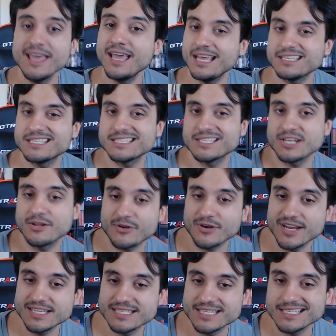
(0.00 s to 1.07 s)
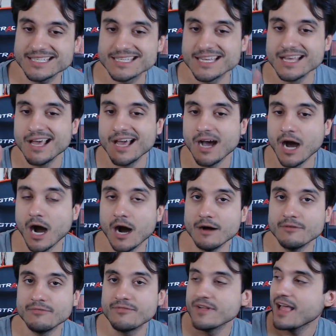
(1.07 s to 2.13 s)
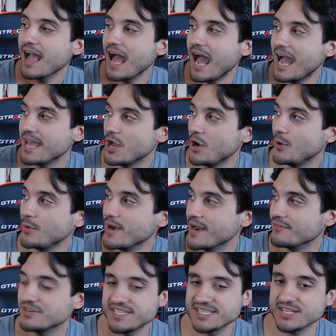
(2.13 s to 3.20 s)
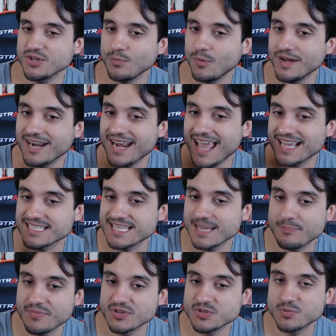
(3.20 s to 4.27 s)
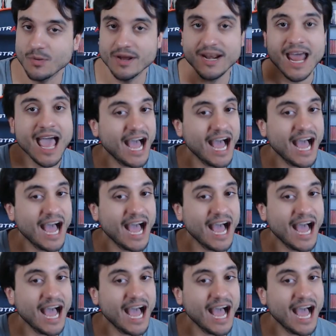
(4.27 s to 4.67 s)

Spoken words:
This is another instance of I own every single one except this one.